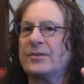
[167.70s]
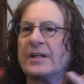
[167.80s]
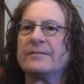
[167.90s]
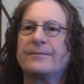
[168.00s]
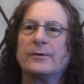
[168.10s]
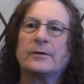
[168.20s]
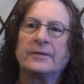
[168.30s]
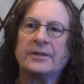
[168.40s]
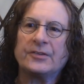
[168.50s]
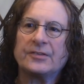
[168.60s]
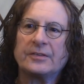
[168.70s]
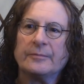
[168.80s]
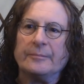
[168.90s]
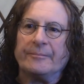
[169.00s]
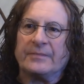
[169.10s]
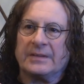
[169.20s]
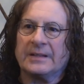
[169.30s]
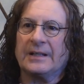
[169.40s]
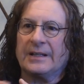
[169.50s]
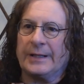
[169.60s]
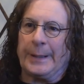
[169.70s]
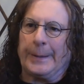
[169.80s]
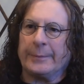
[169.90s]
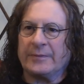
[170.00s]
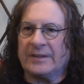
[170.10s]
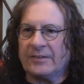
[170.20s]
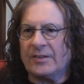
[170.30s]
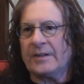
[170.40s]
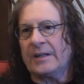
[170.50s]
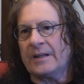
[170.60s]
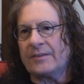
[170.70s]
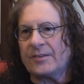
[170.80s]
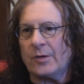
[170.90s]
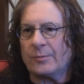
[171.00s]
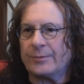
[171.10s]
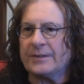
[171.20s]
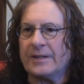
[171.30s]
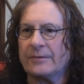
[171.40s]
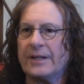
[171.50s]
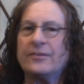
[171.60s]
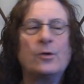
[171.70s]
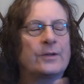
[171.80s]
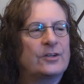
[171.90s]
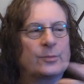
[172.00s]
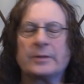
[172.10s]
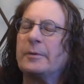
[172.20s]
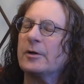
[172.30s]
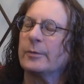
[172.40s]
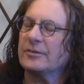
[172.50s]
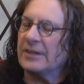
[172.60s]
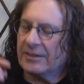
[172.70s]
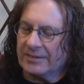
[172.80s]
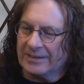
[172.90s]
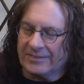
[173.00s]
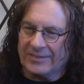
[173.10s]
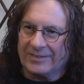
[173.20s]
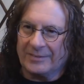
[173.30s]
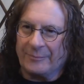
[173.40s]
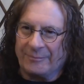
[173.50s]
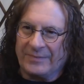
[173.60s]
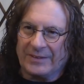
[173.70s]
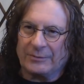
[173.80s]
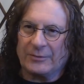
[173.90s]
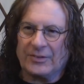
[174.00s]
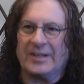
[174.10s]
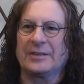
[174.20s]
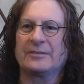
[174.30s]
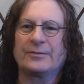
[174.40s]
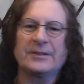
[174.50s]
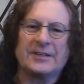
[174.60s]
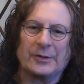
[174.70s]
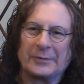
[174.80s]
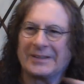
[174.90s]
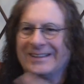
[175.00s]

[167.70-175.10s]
State Forest. Yeah. Yeah, that kind of thing's in there. So Freetown, that's oh, that's where the Parkway GX is in sign in Freetown.